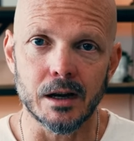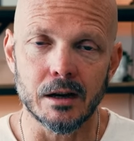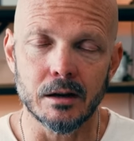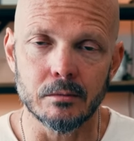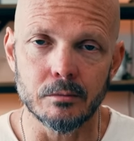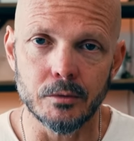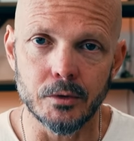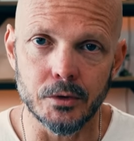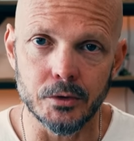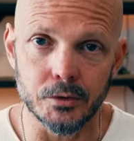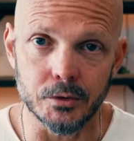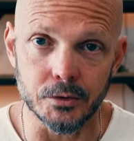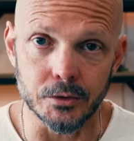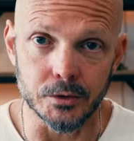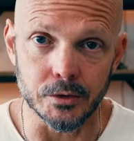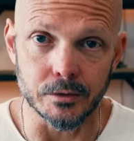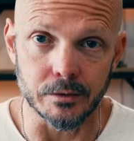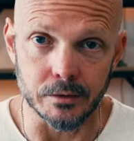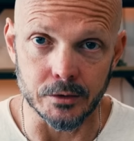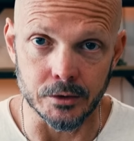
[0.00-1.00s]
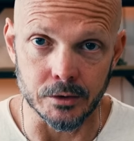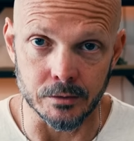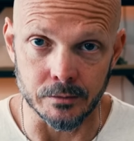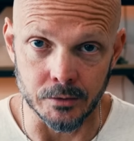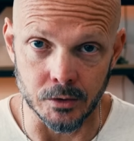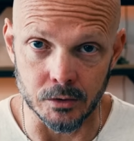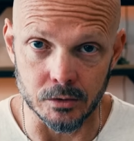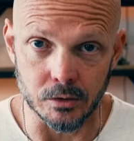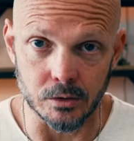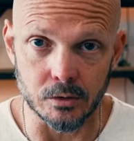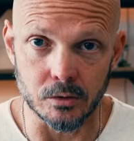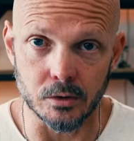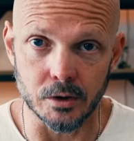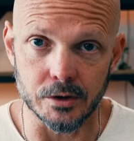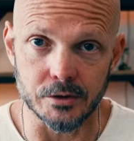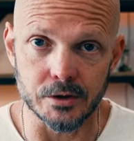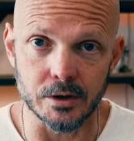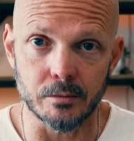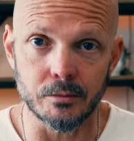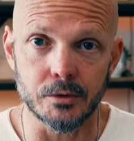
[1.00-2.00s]
come through your, your vocal
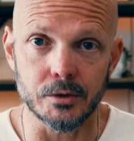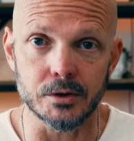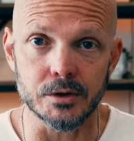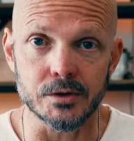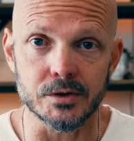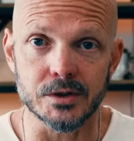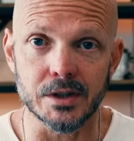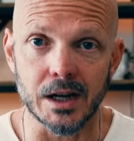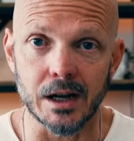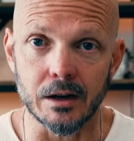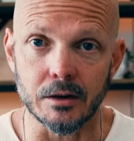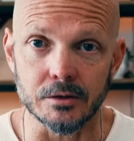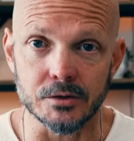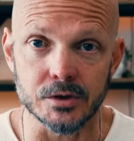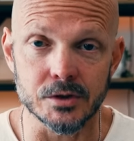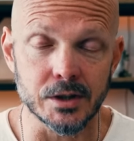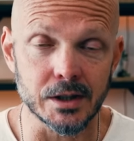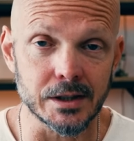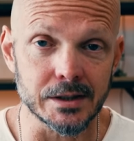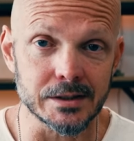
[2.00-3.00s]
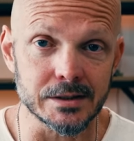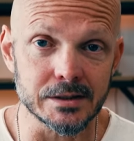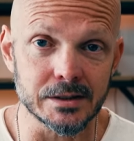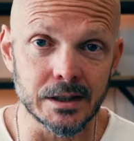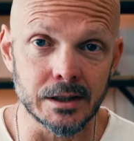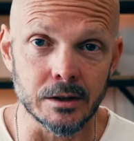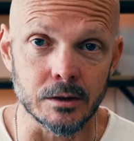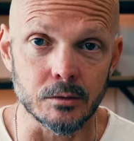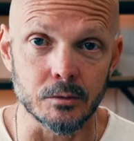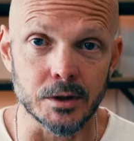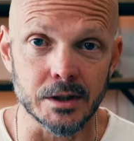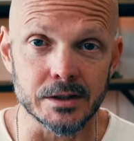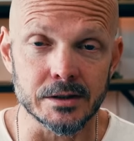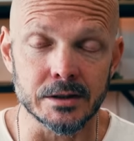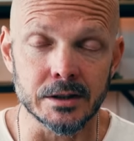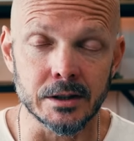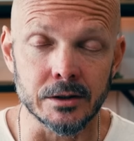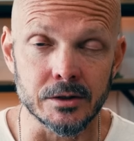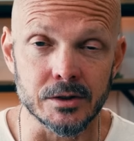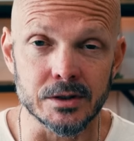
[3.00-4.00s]
cords, come through your sound. Just like a singer, when a
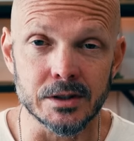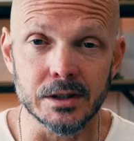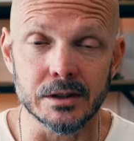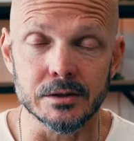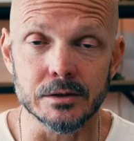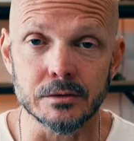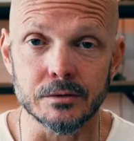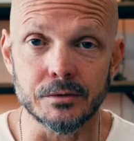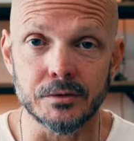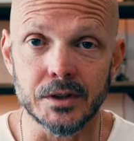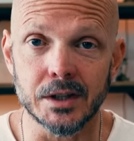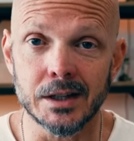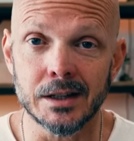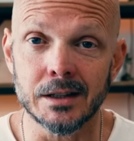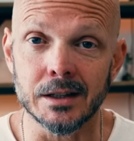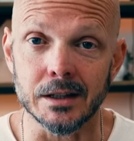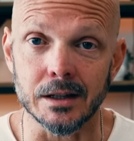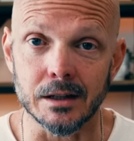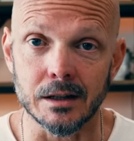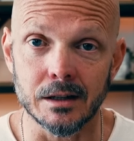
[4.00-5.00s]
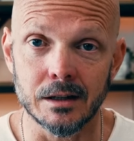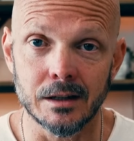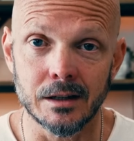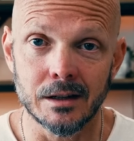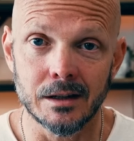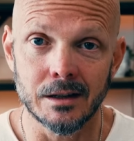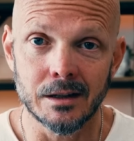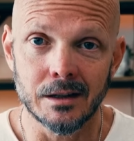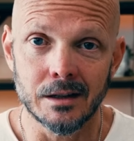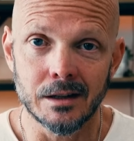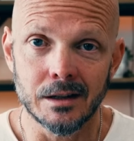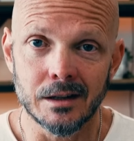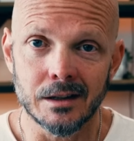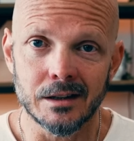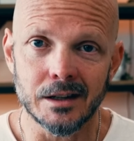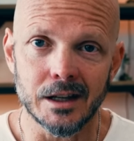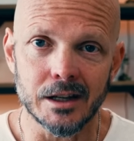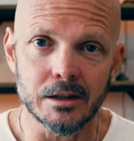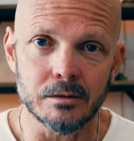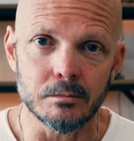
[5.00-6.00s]
singer sings in feeling,
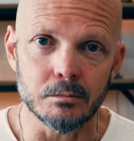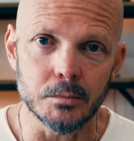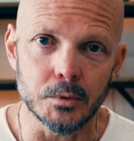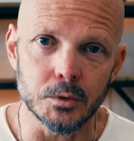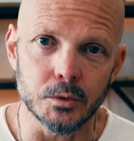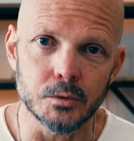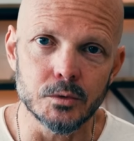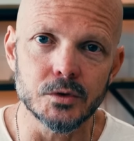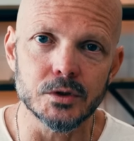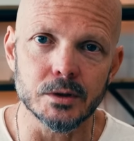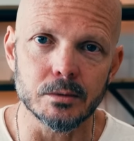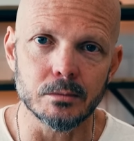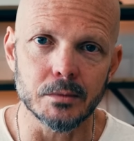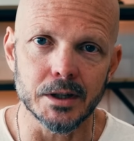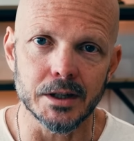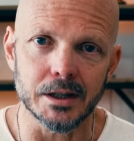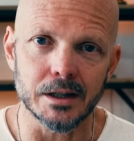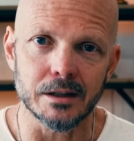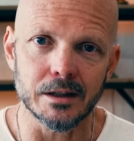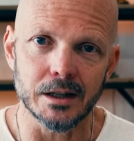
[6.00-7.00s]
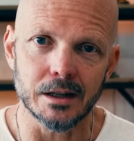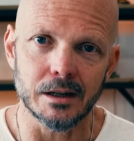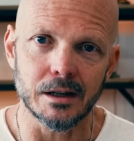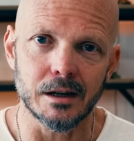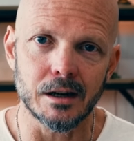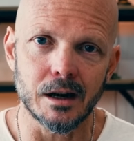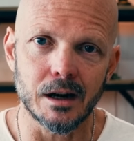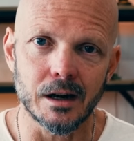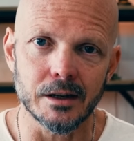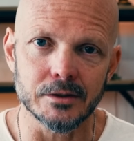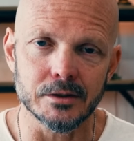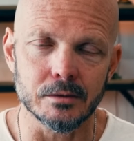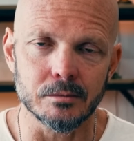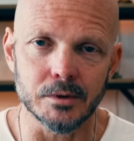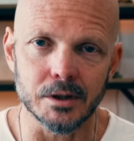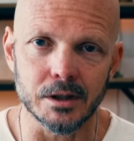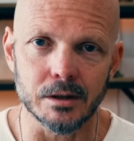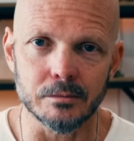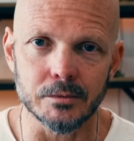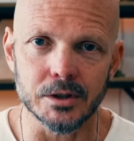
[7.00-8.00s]
They can move somebody. They can cause them
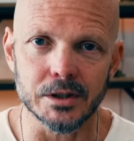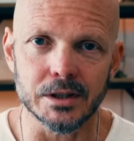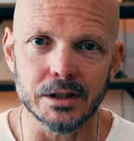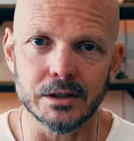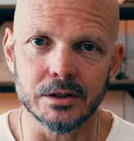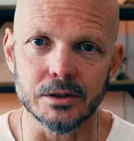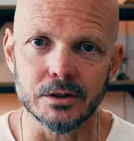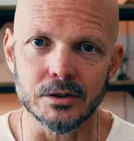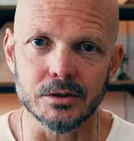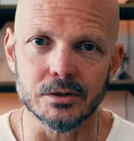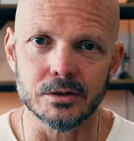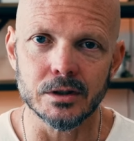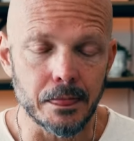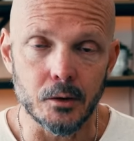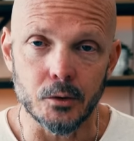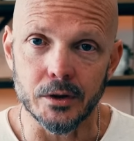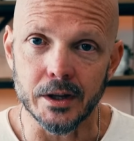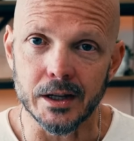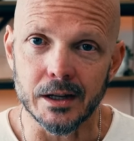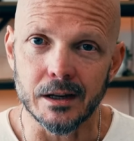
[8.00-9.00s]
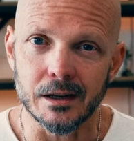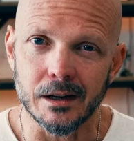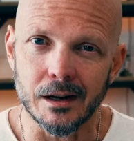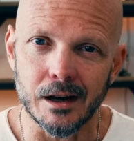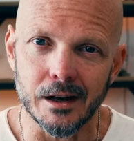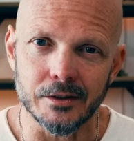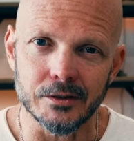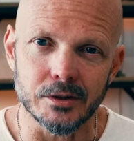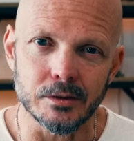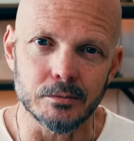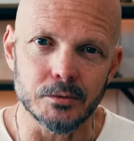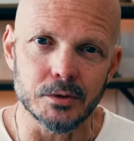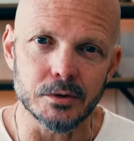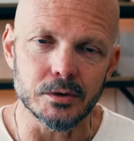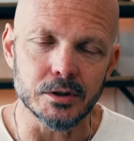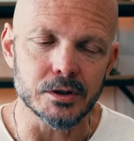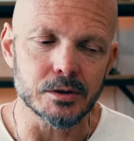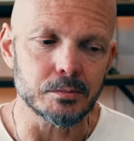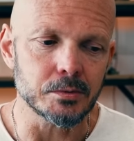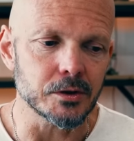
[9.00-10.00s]
to come to tears, or they can cause them to
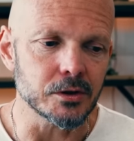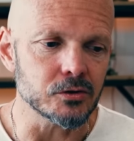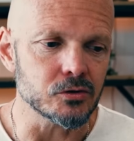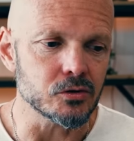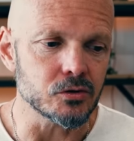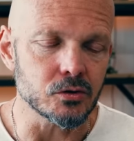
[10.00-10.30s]
experience